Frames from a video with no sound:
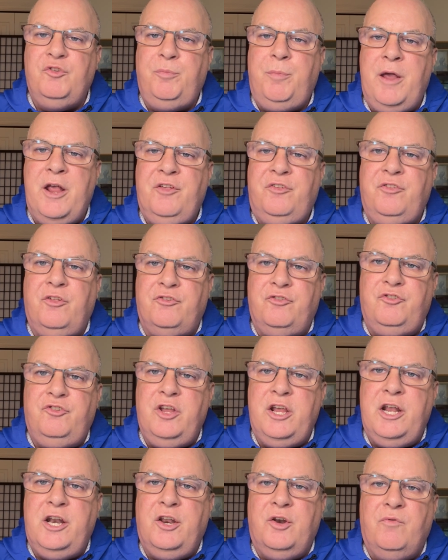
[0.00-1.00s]
space that's
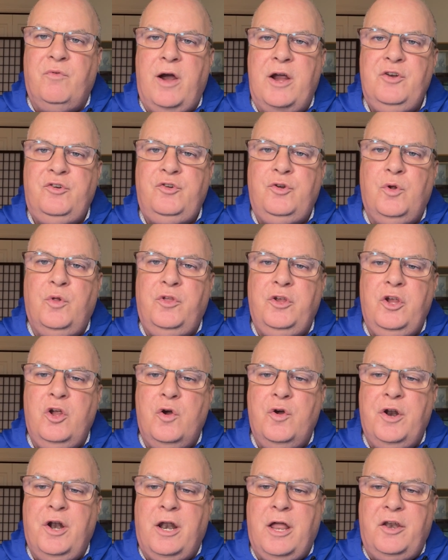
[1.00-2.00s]
deeded right to the
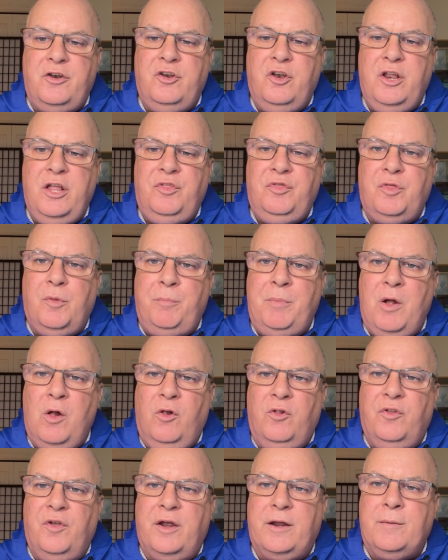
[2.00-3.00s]
unit underneath the
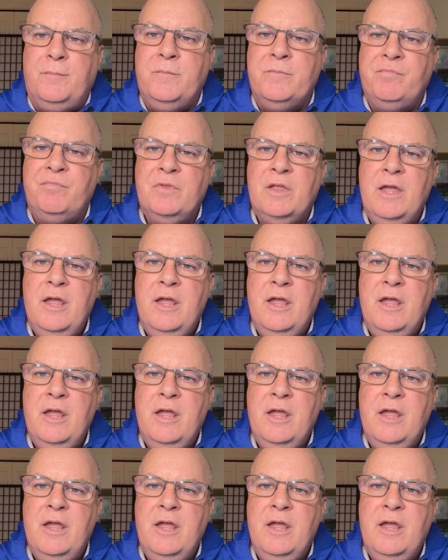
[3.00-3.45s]
building.